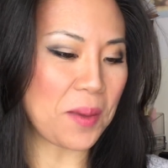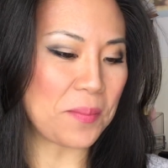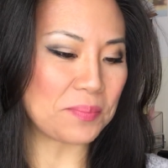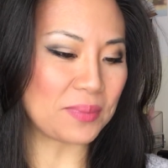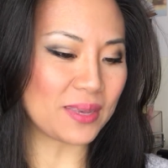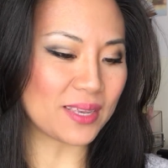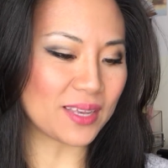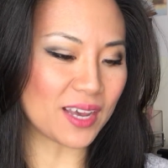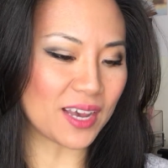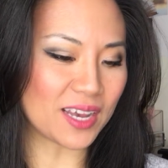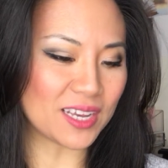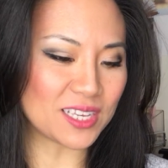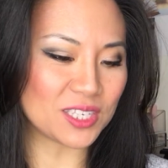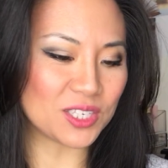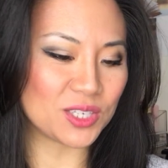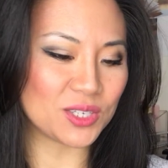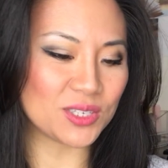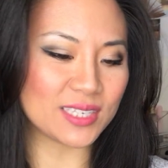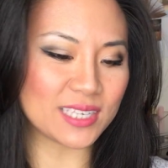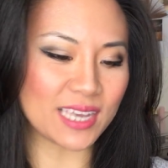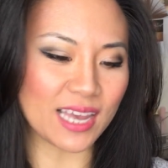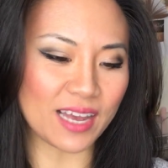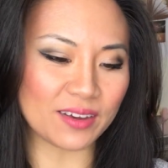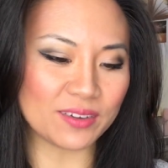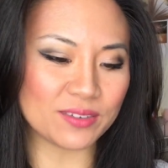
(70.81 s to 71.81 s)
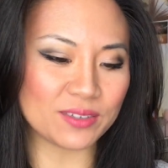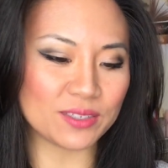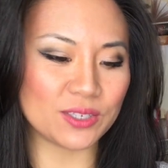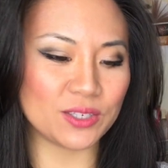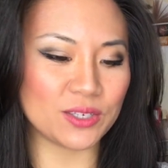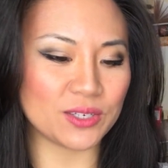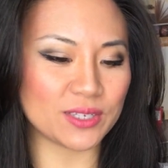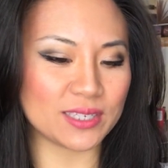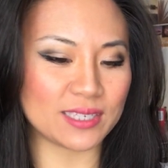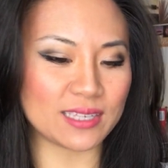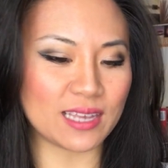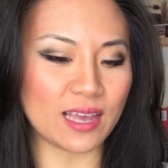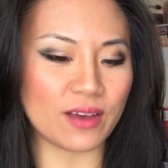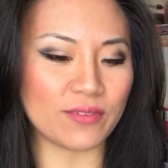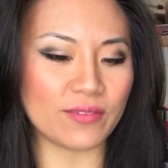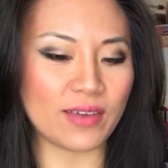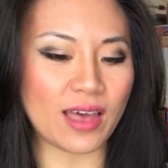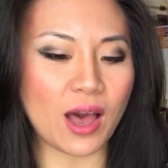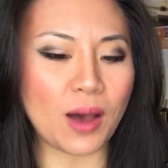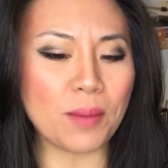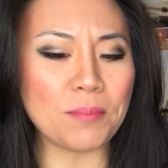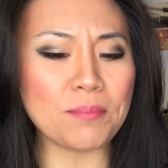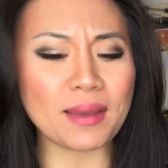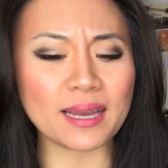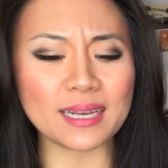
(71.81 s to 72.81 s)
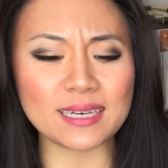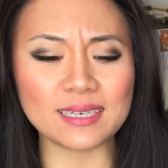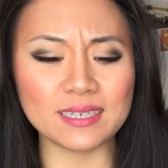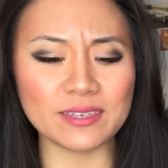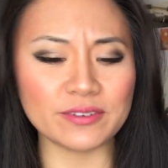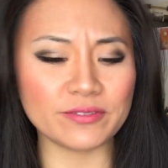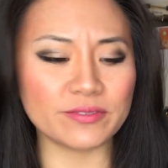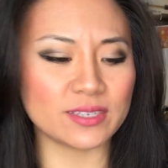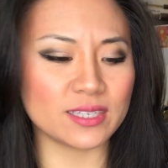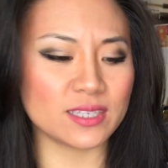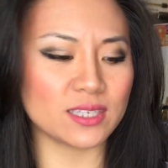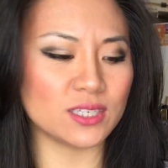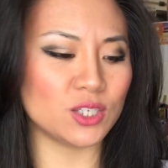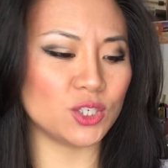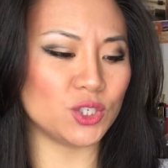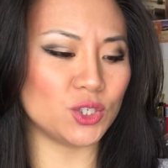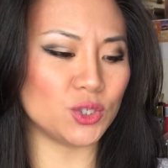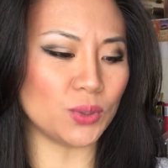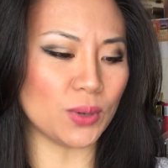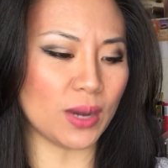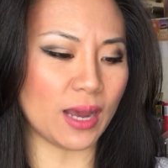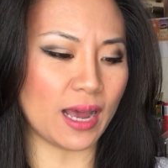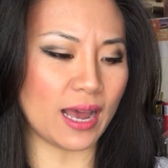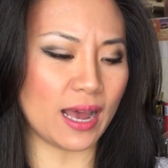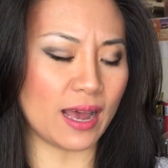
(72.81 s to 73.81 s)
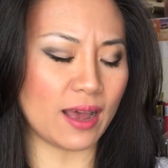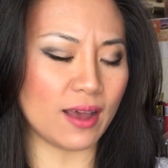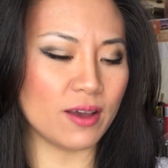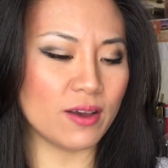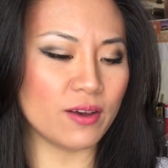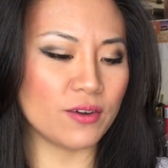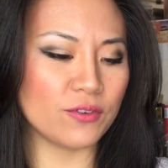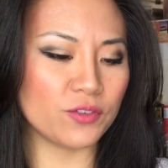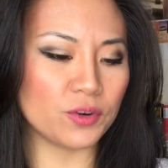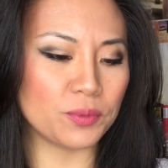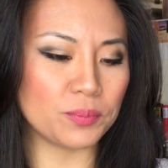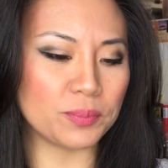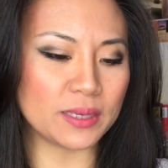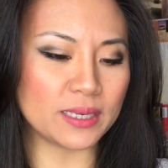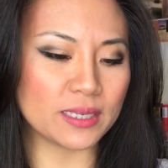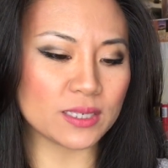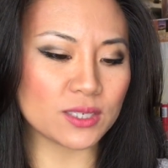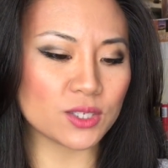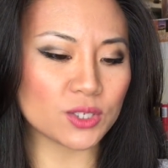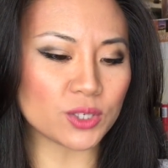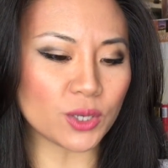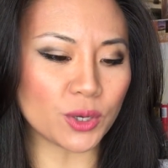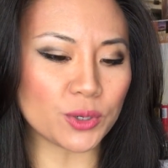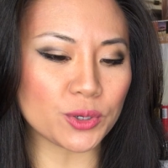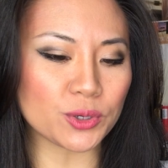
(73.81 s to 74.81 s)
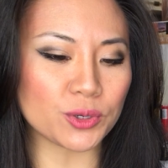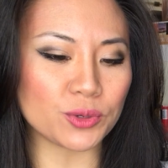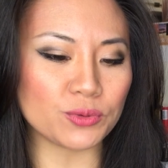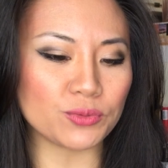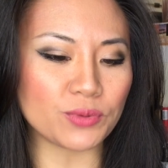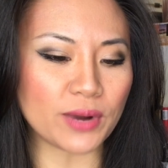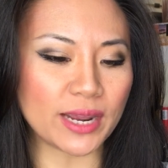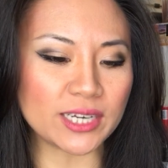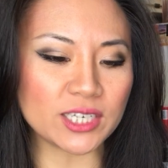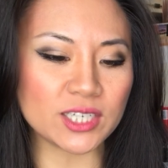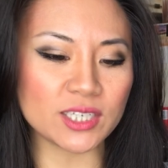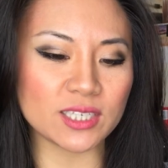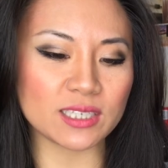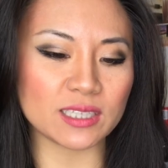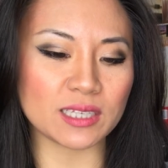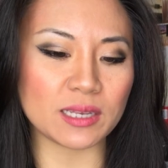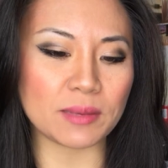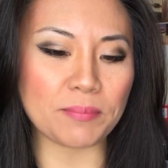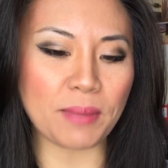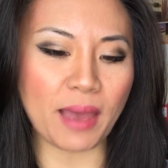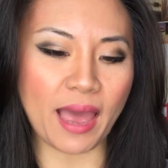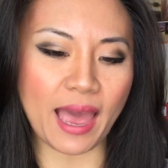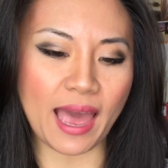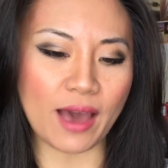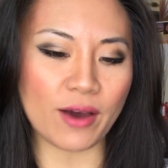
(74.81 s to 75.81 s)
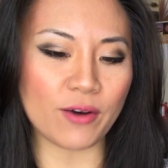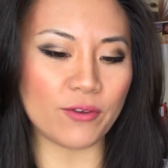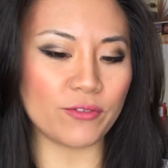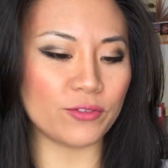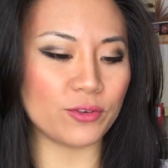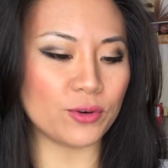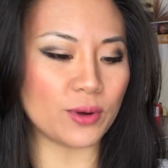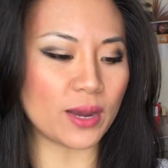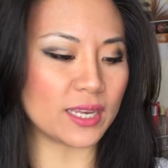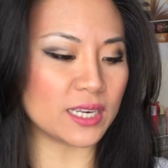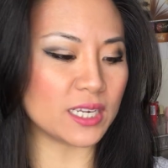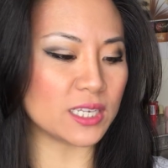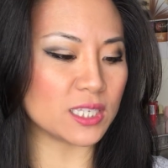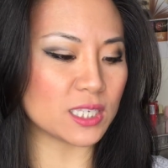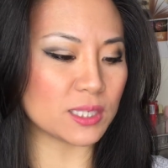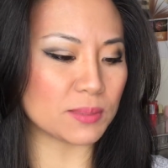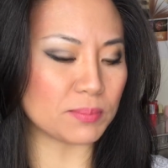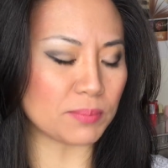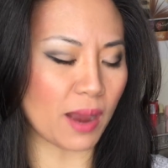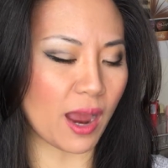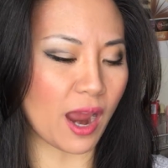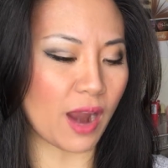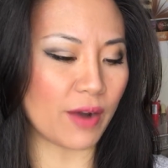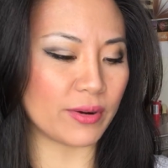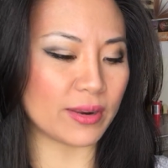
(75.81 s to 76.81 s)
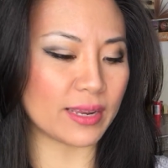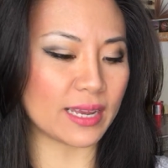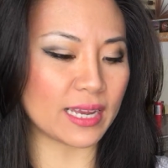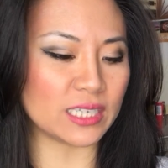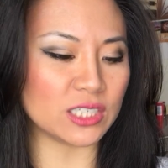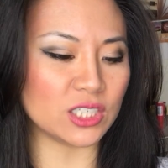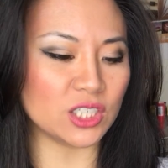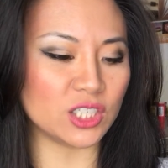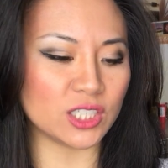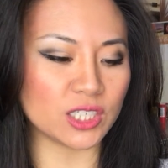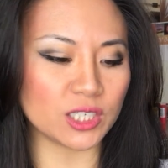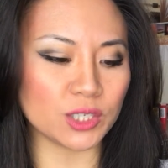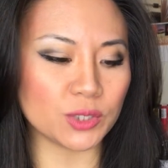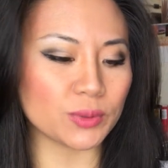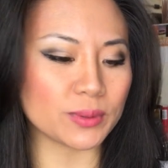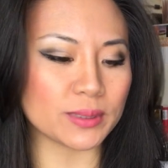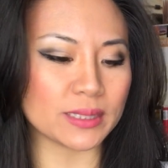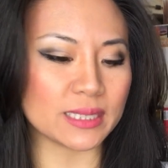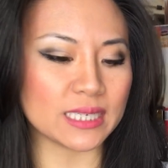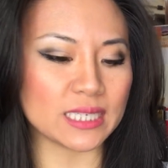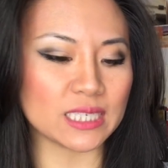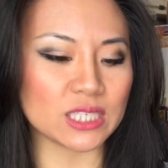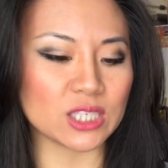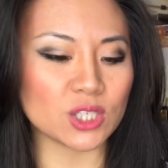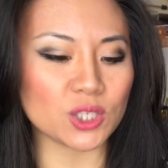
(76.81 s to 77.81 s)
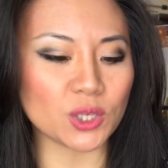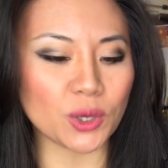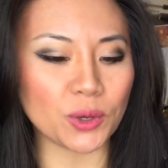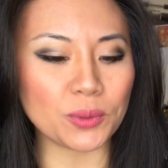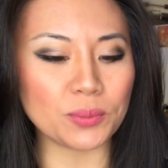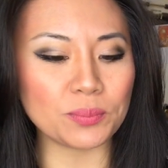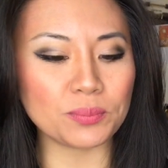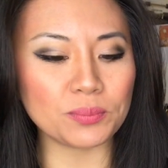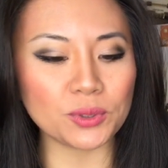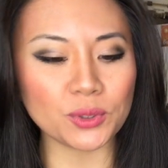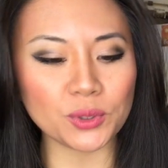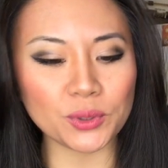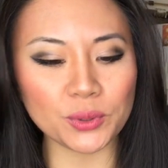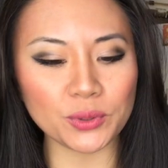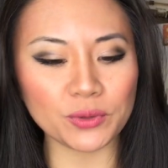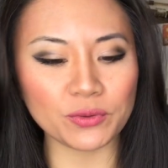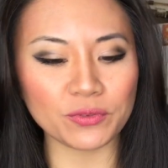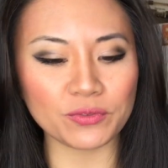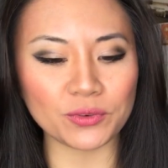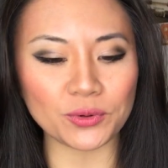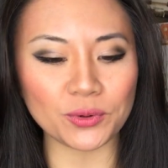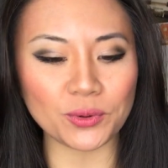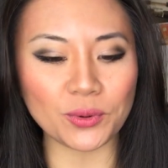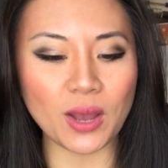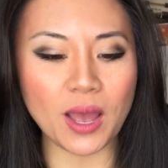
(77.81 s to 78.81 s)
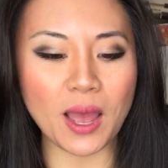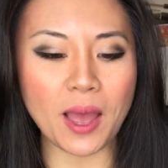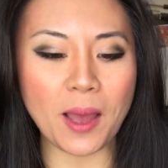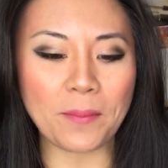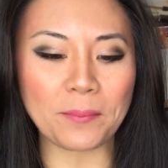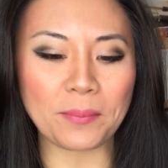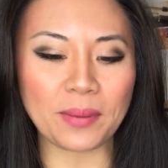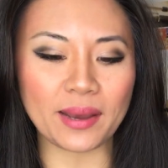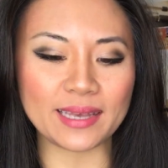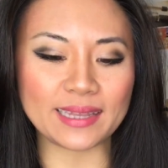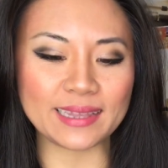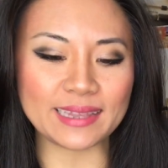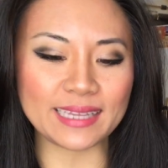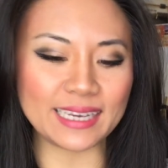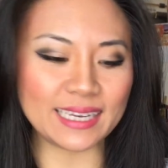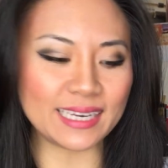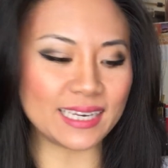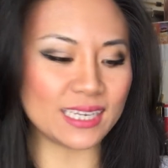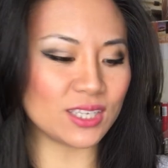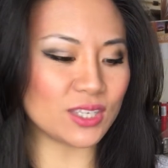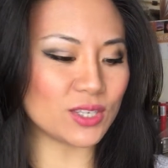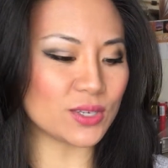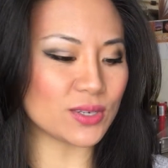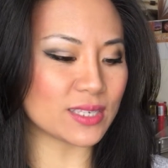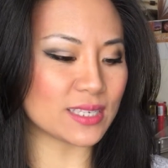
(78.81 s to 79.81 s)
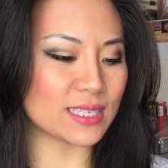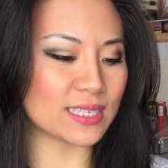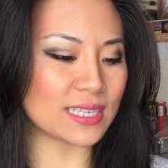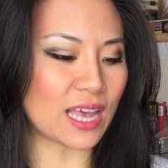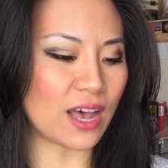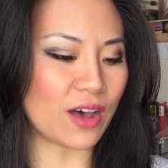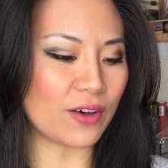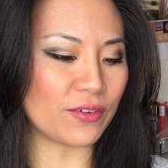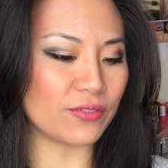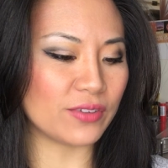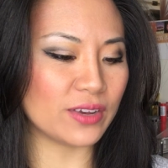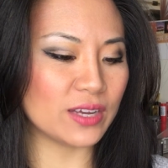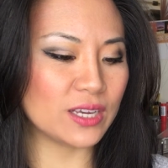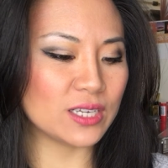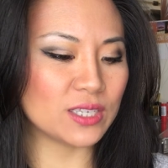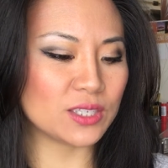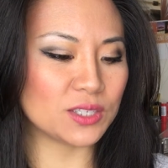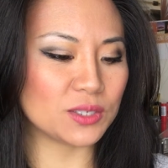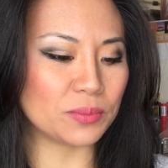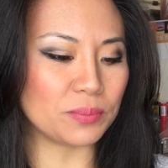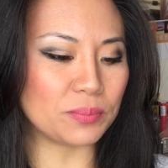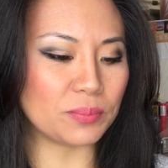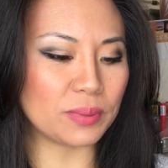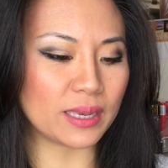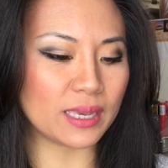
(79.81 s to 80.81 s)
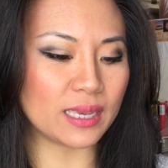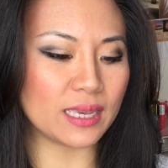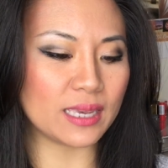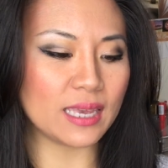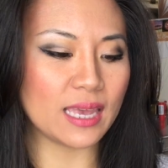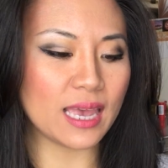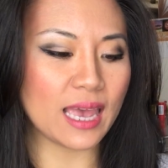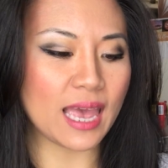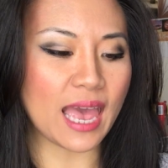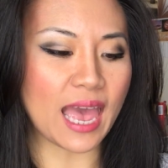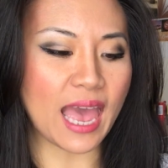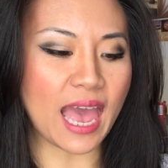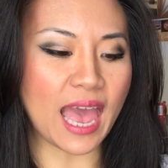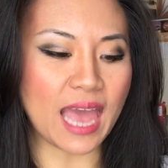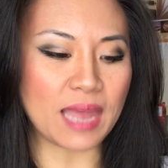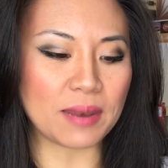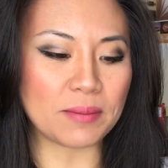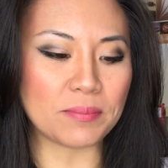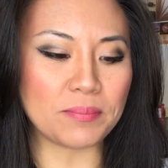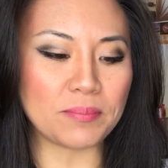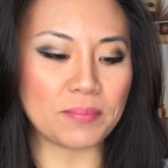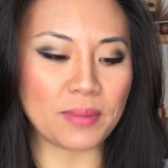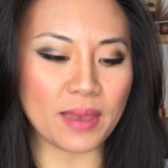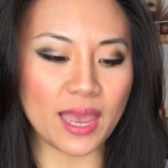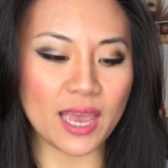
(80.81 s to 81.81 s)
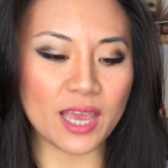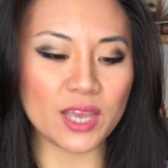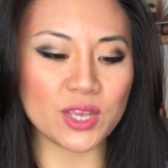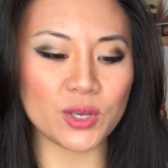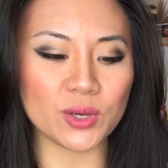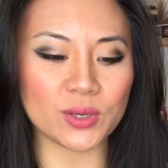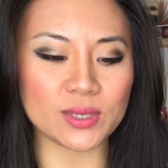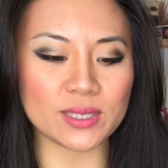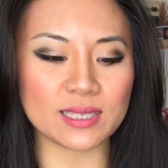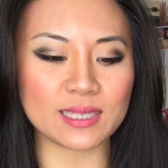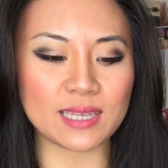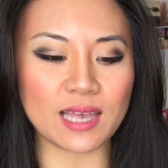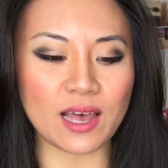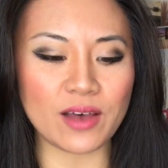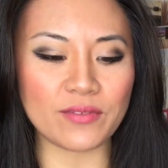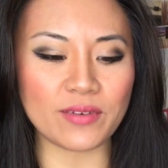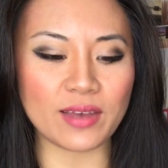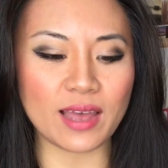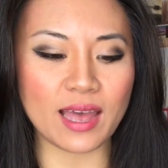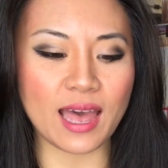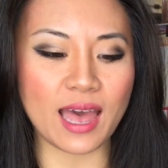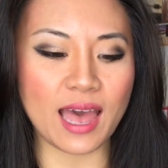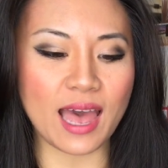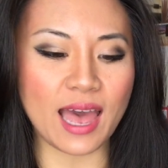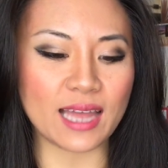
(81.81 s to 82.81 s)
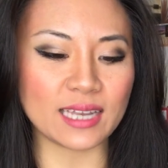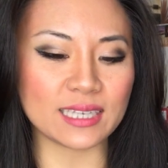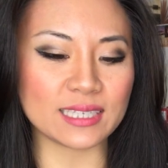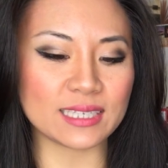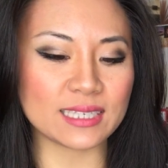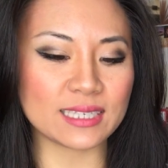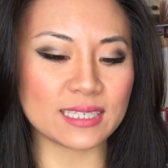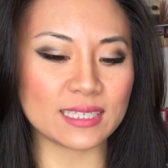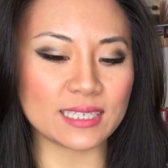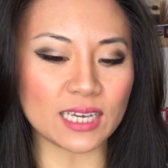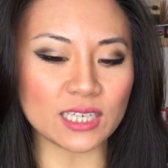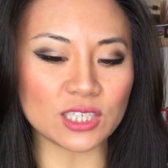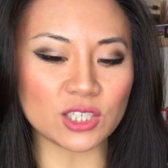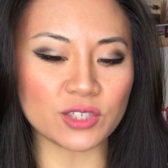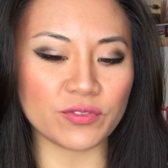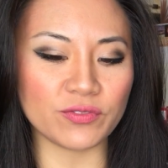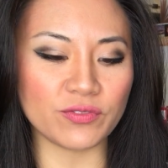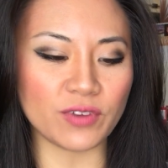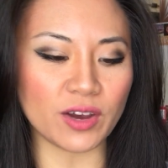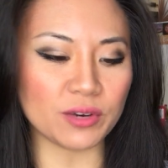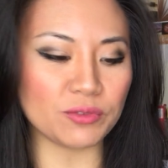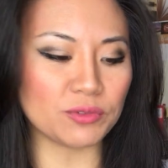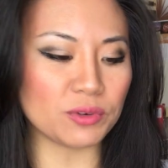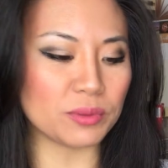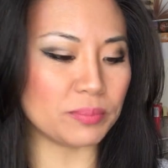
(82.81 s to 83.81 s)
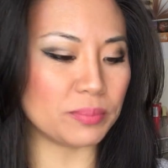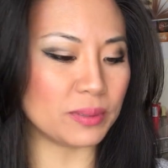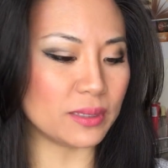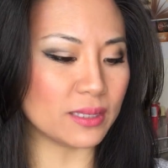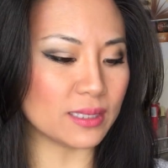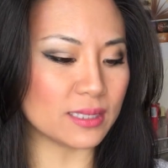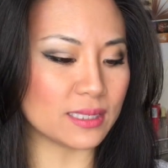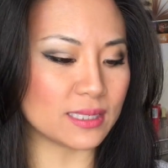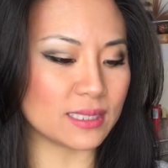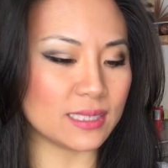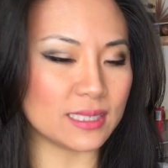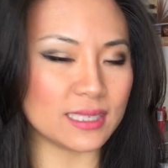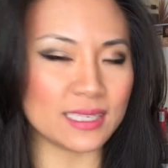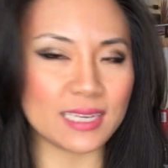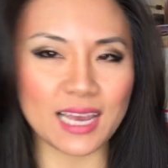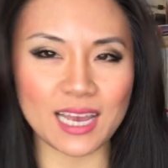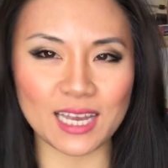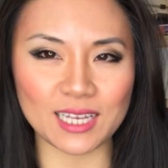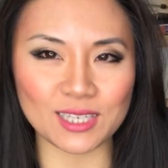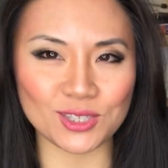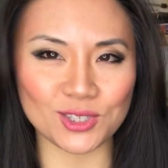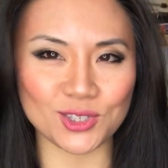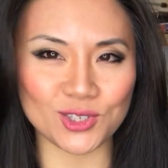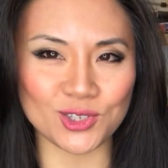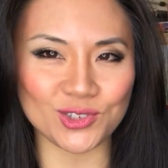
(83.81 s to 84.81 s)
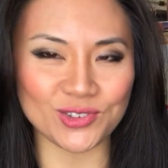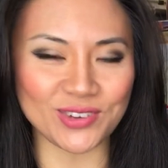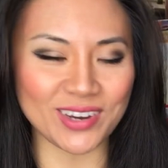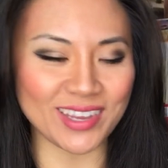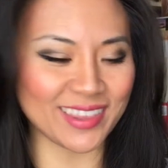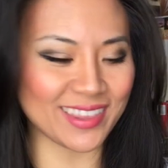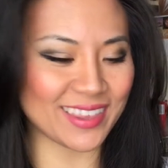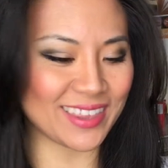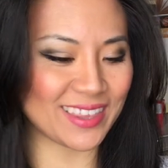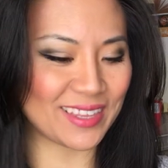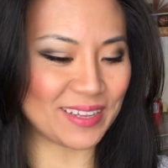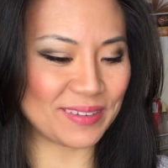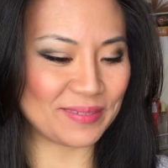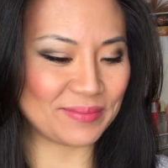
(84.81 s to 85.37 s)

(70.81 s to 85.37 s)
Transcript: Because you tell yourself how magnificent you are for being so courageously powerful and inspiring and genuinely so beautiful by leading yourself to be and bear yourself at such vulnerability and strength.